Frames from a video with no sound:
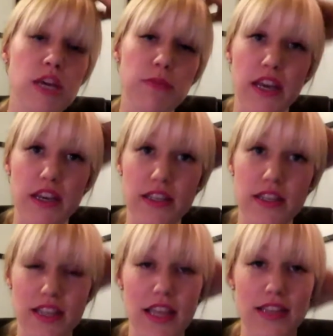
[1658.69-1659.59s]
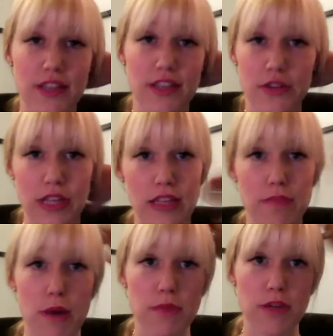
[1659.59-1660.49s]
because it's literally like
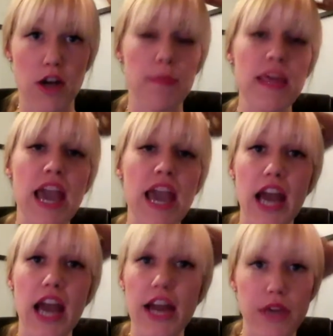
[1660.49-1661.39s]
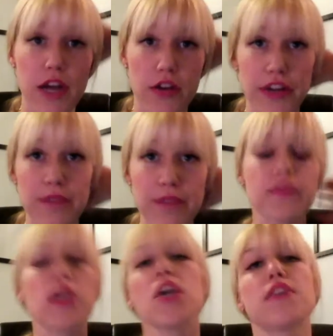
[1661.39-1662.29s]
thebomb.com, and I don't get hungry.
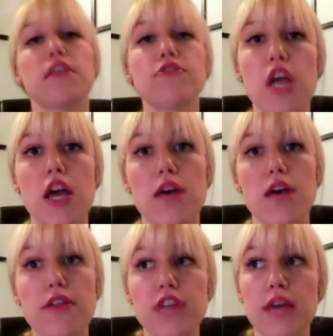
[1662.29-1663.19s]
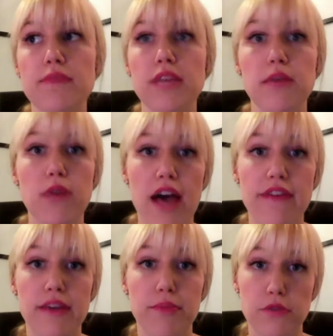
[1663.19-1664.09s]
The other times I will
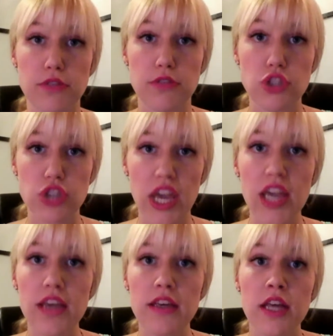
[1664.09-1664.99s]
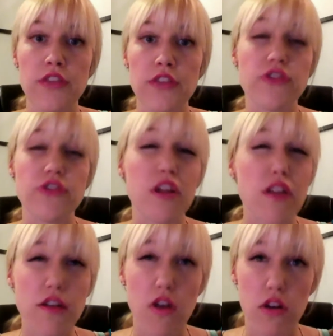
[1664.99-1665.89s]
have a protein shake. There's not a lot
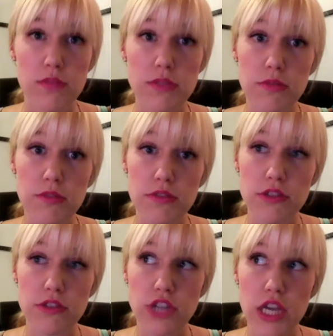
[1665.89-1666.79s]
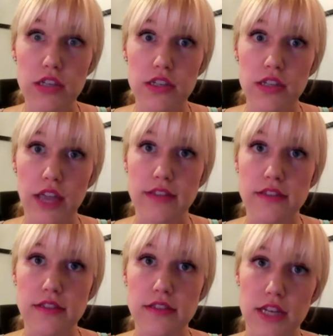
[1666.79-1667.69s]
of carbs in a protein shake,
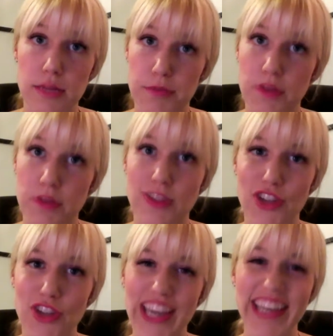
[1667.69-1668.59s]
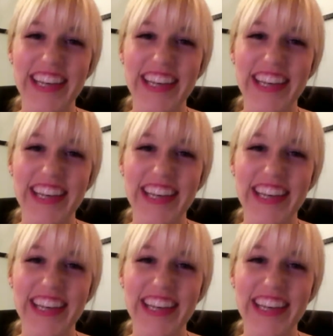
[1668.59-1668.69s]
hence the name protein shake.